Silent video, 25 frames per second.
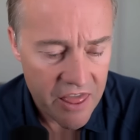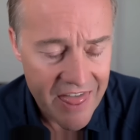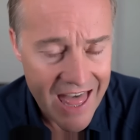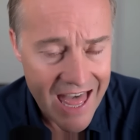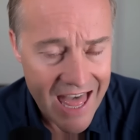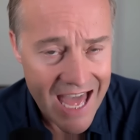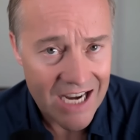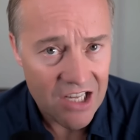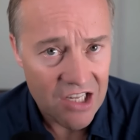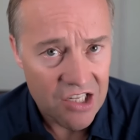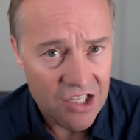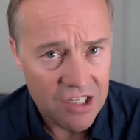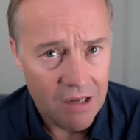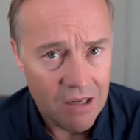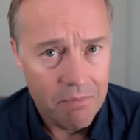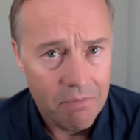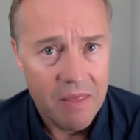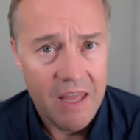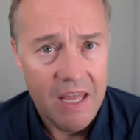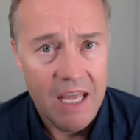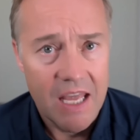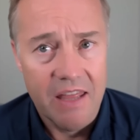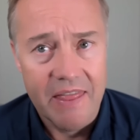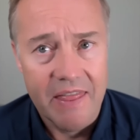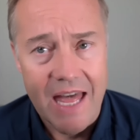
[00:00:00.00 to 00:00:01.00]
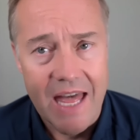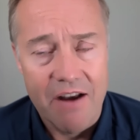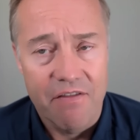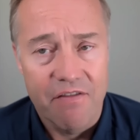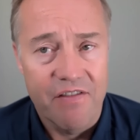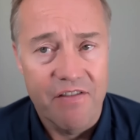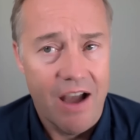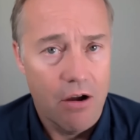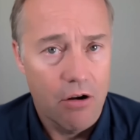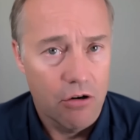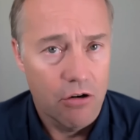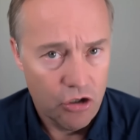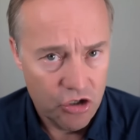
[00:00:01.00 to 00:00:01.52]
that is something
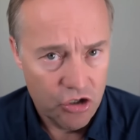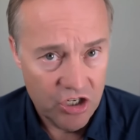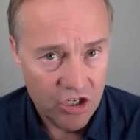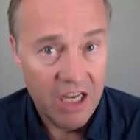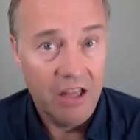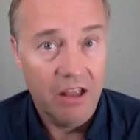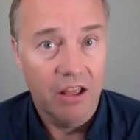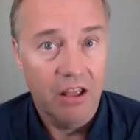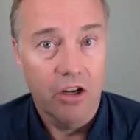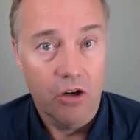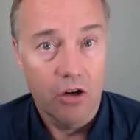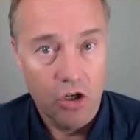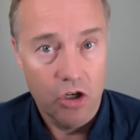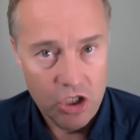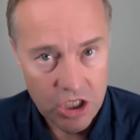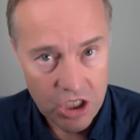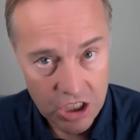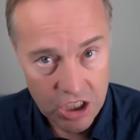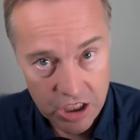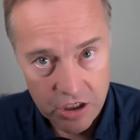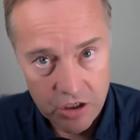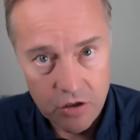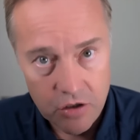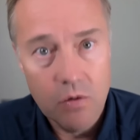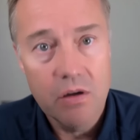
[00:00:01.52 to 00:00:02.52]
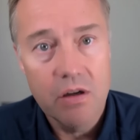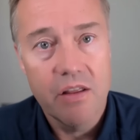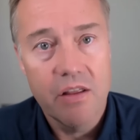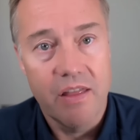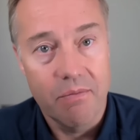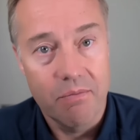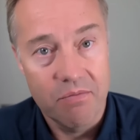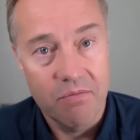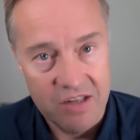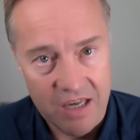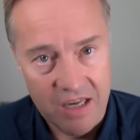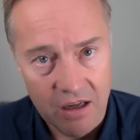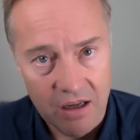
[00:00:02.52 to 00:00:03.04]
that founders can learn to do
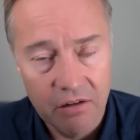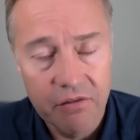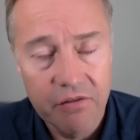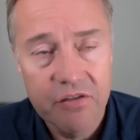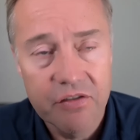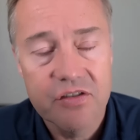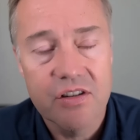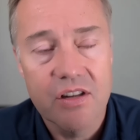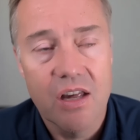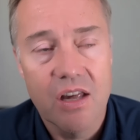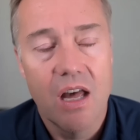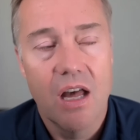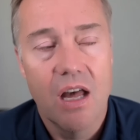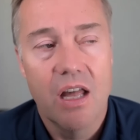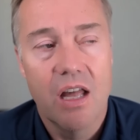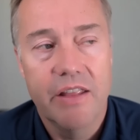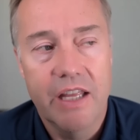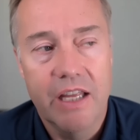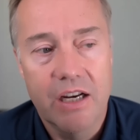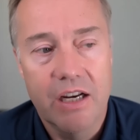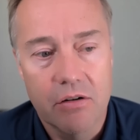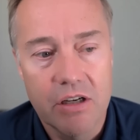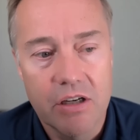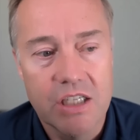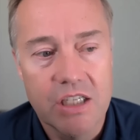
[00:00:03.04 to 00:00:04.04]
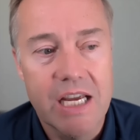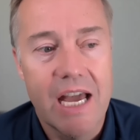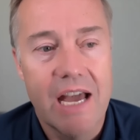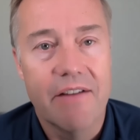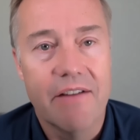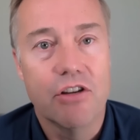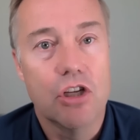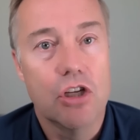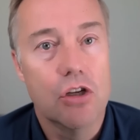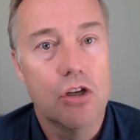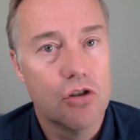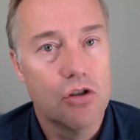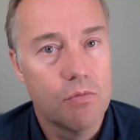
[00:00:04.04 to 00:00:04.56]
themselves. Uh, and they don't need to
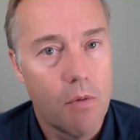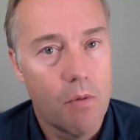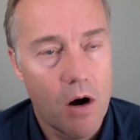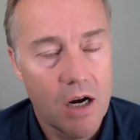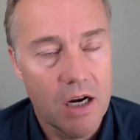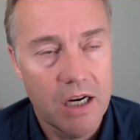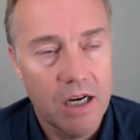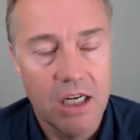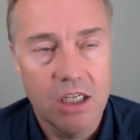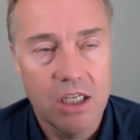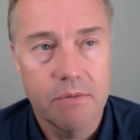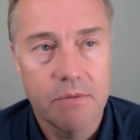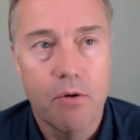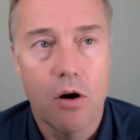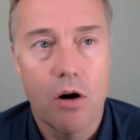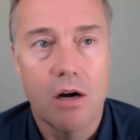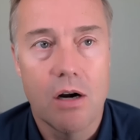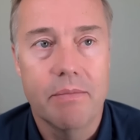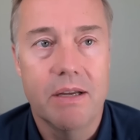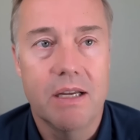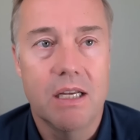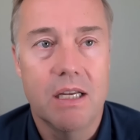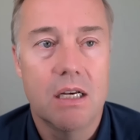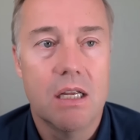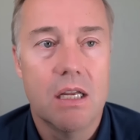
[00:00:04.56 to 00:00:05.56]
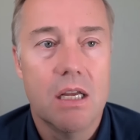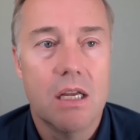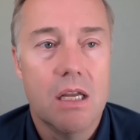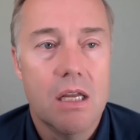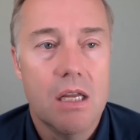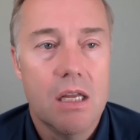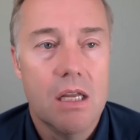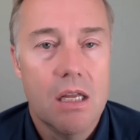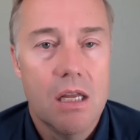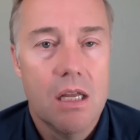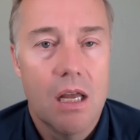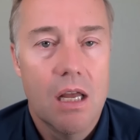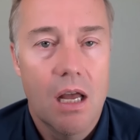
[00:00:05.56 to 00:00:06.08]
have a huge marketing department.
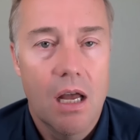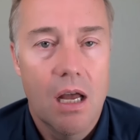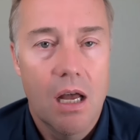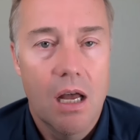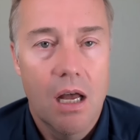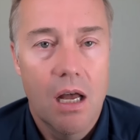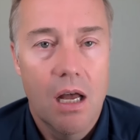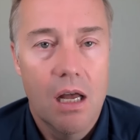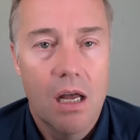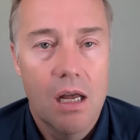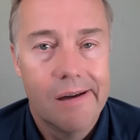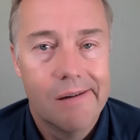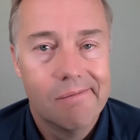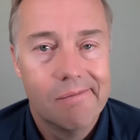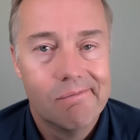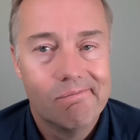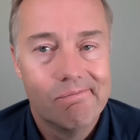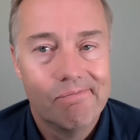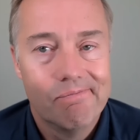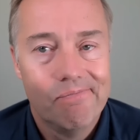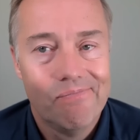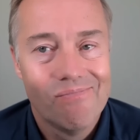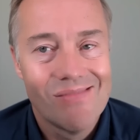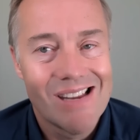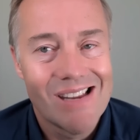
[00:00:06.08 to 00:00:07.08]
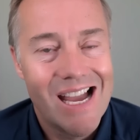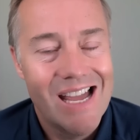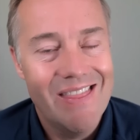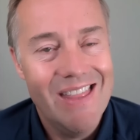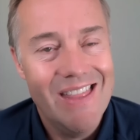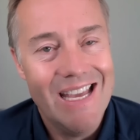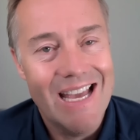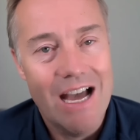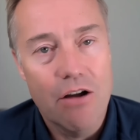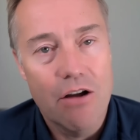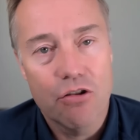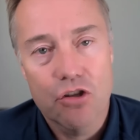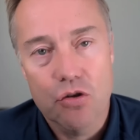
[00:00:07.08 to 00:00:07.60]
Um,
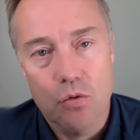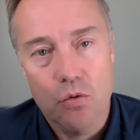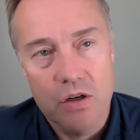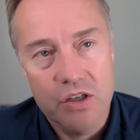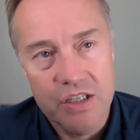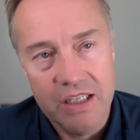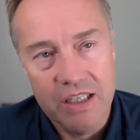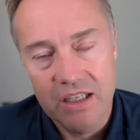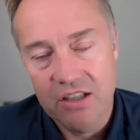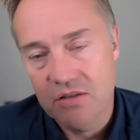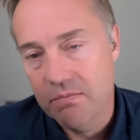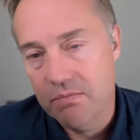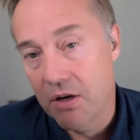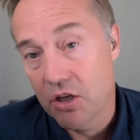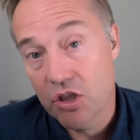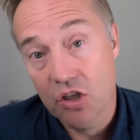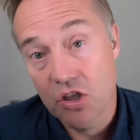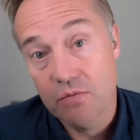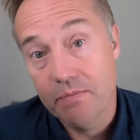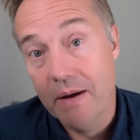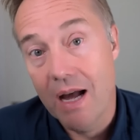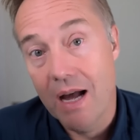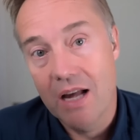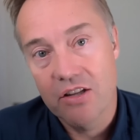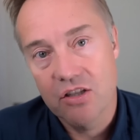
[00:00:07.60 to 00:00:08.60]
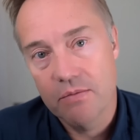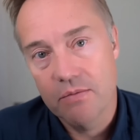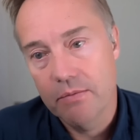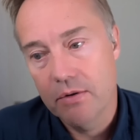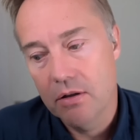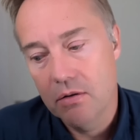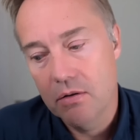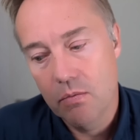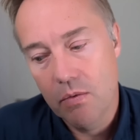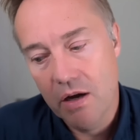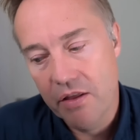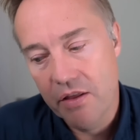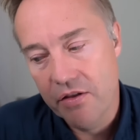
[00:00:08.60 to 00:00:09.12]
I think outsourcing as much as
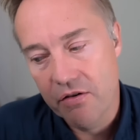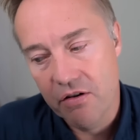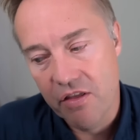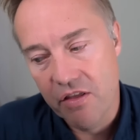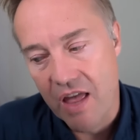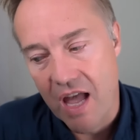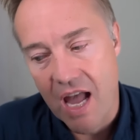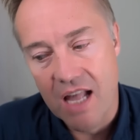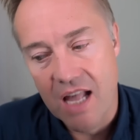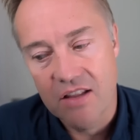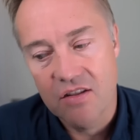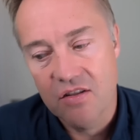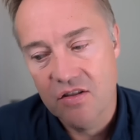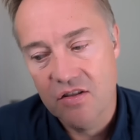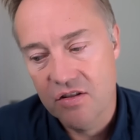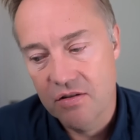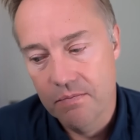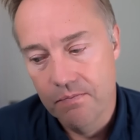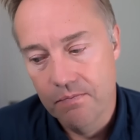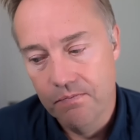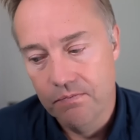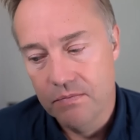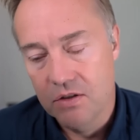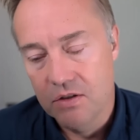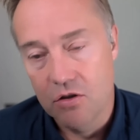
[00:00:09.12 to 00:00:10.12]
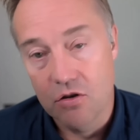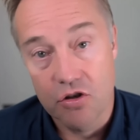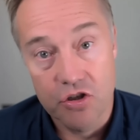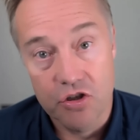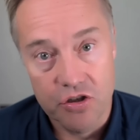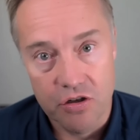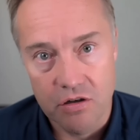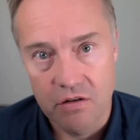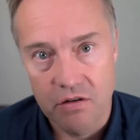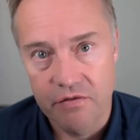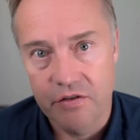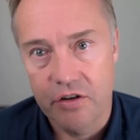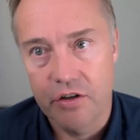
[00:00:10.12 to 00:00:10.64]
possible, whether that's your
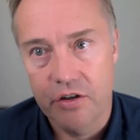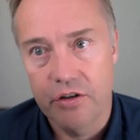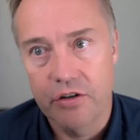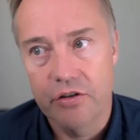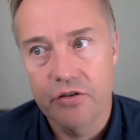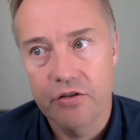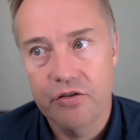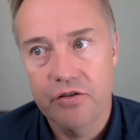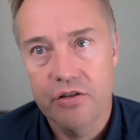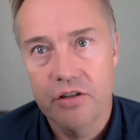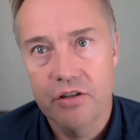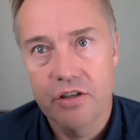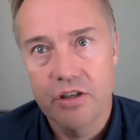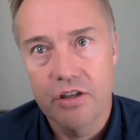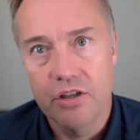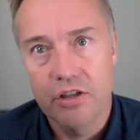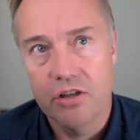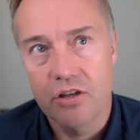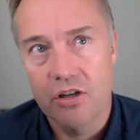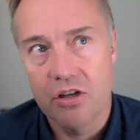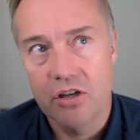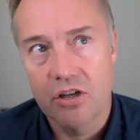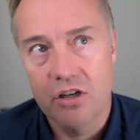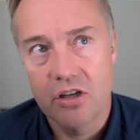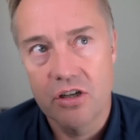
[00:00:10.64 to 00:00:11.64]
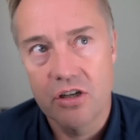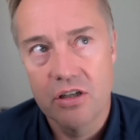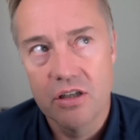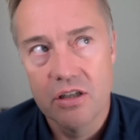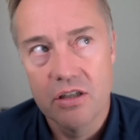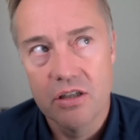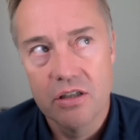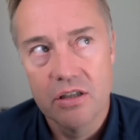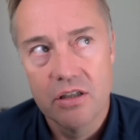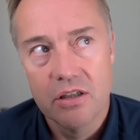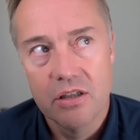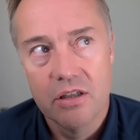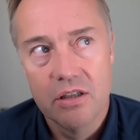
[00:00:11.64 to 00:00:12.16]
servers, your
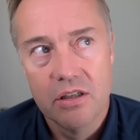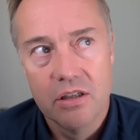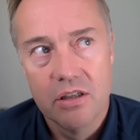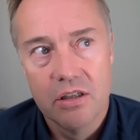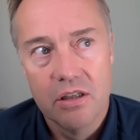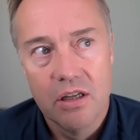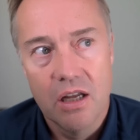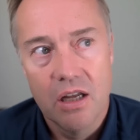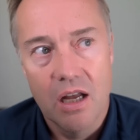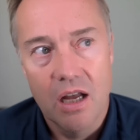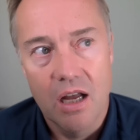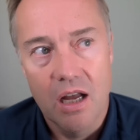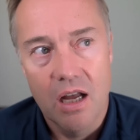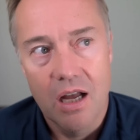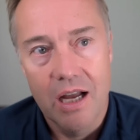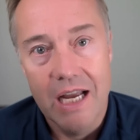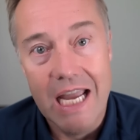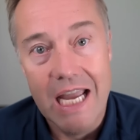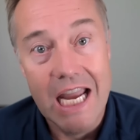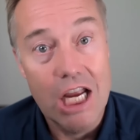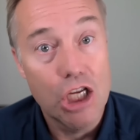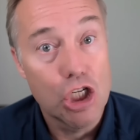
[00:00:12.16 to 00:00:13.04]
uh,